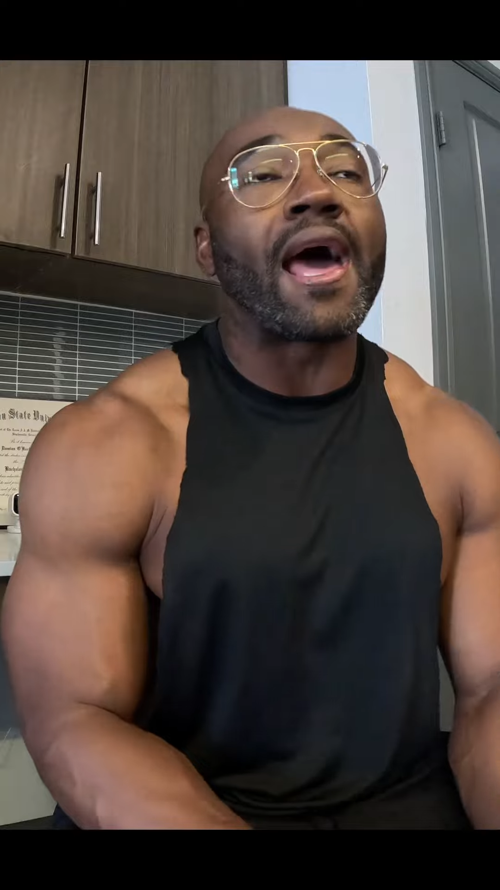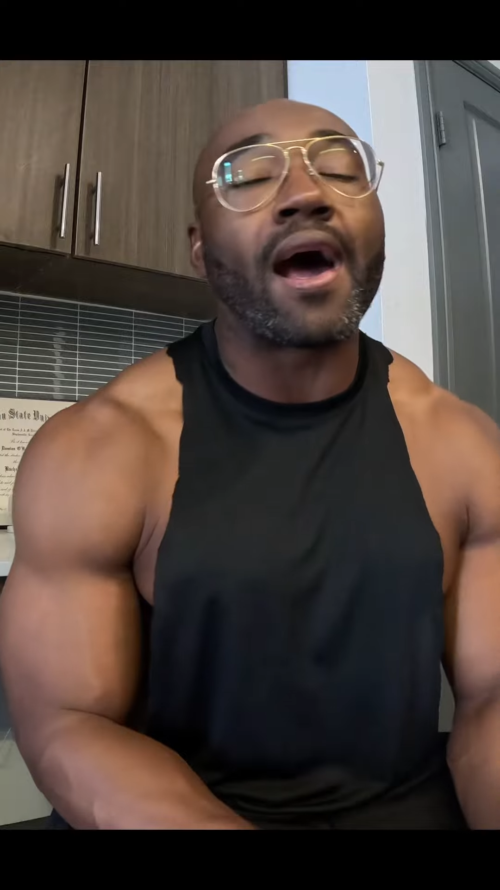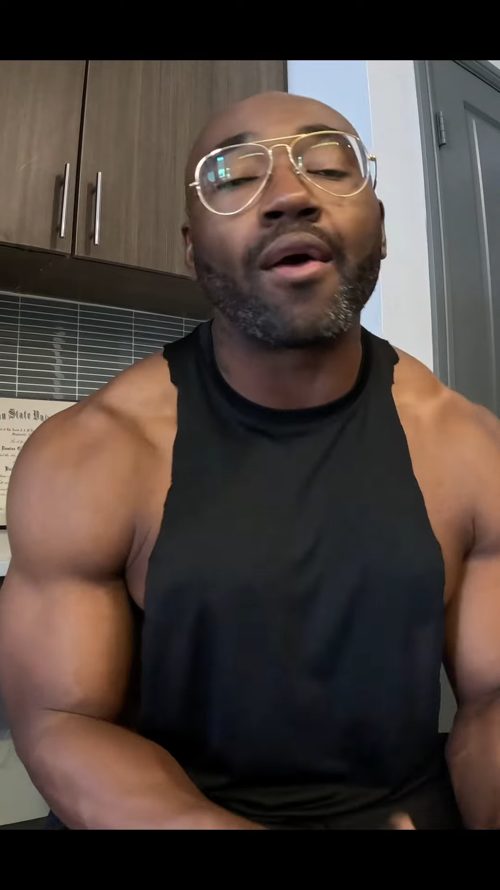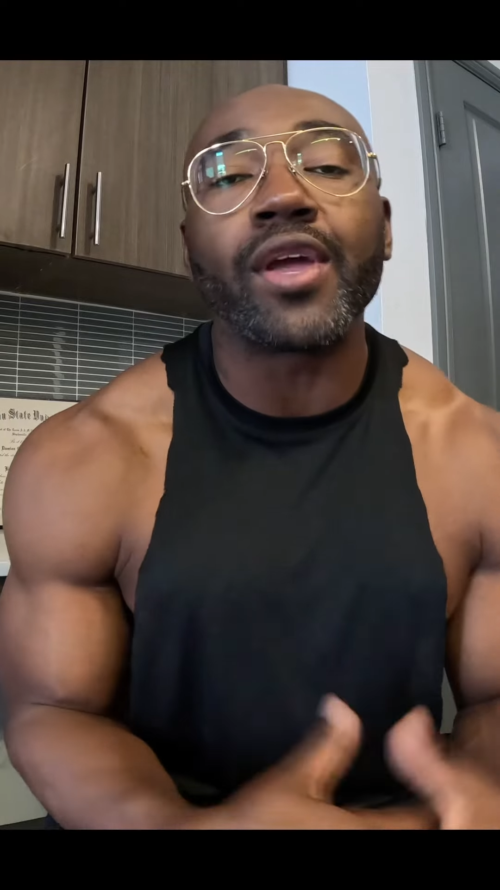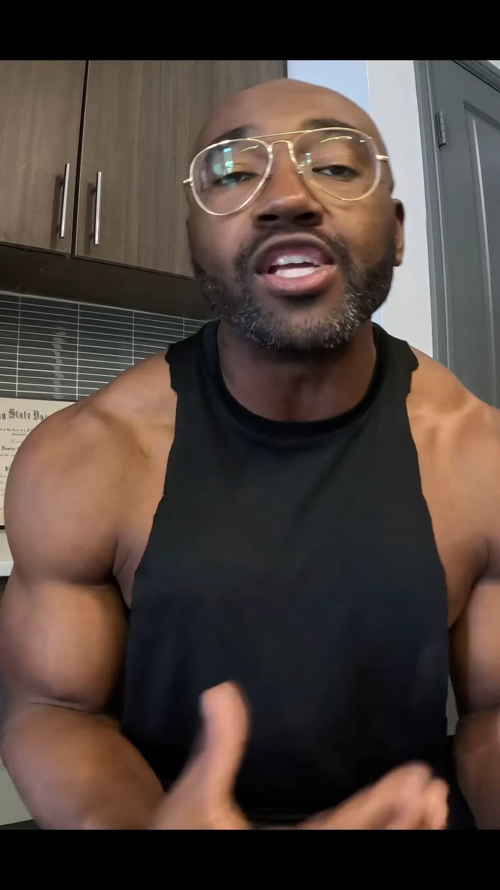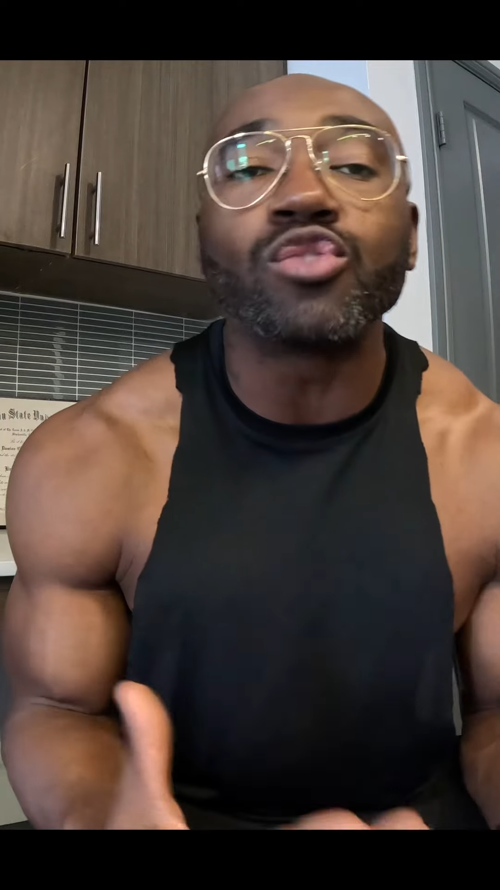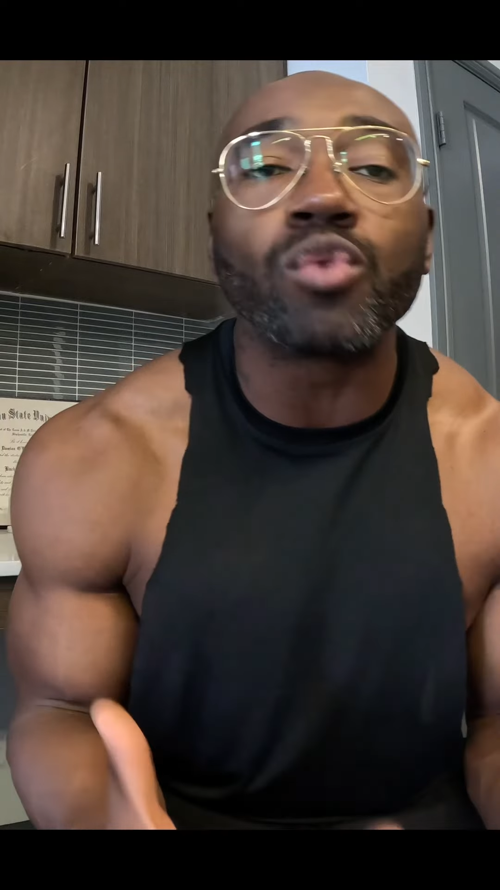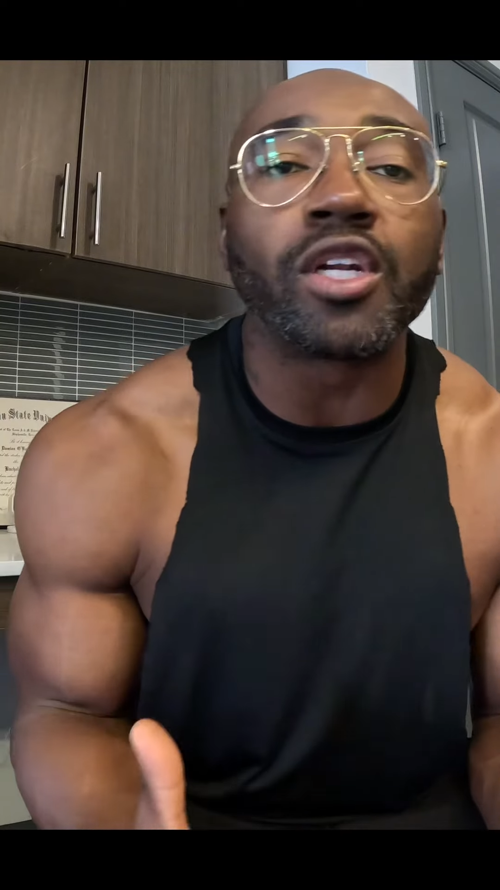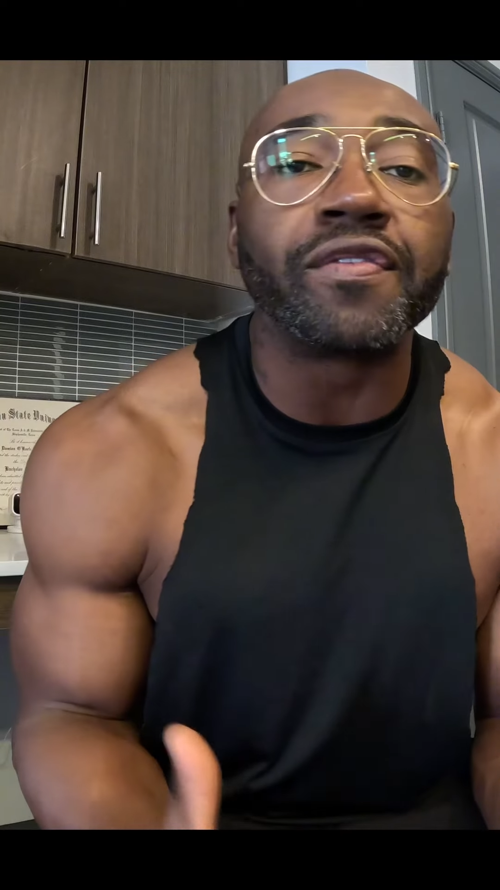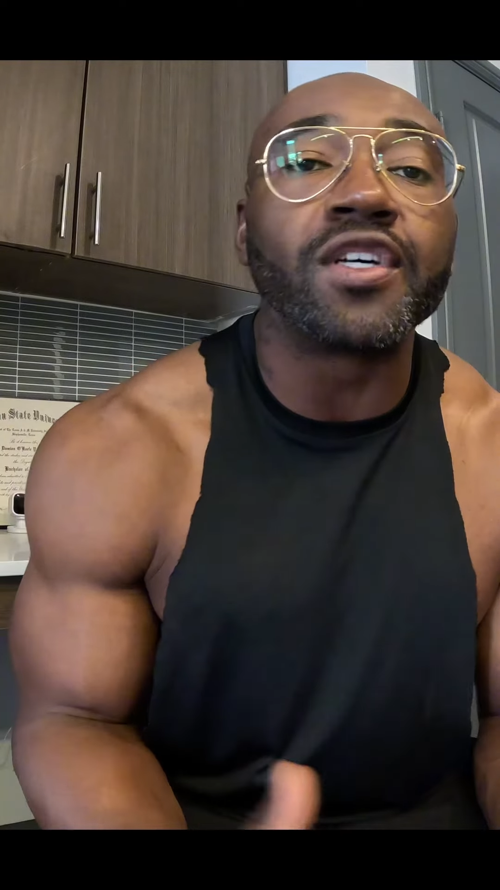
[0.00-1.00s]
how each
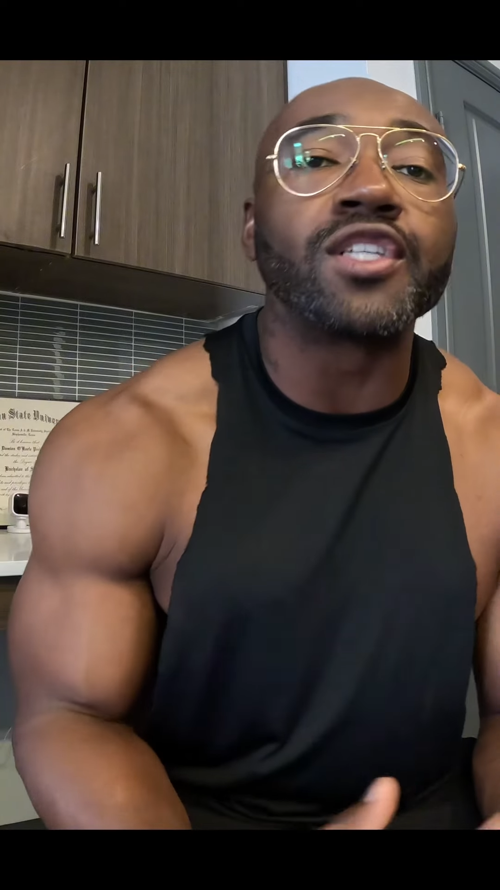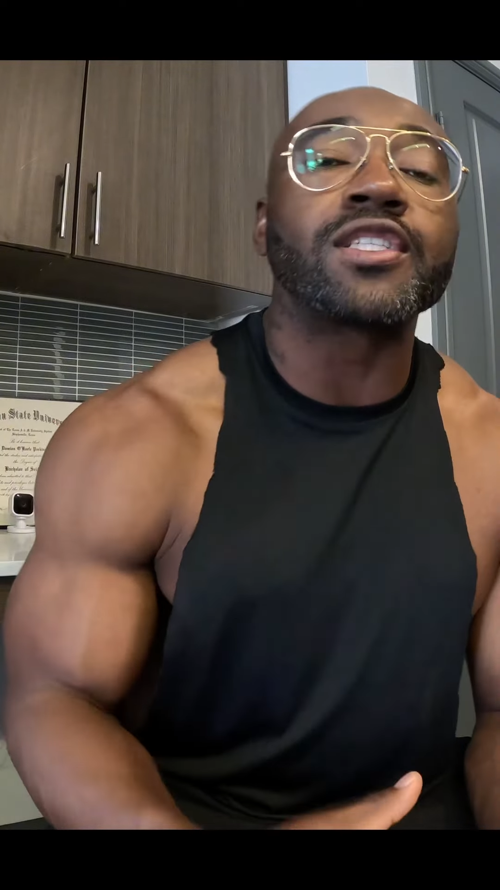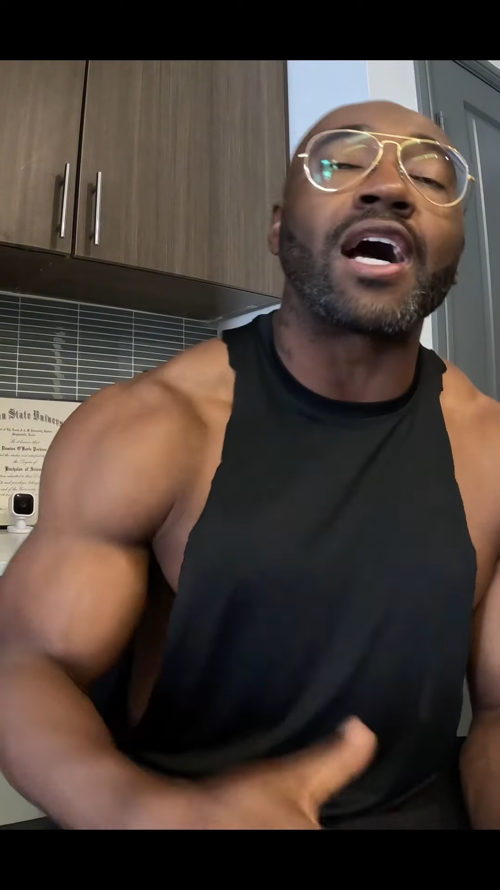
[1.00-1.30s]
one of us,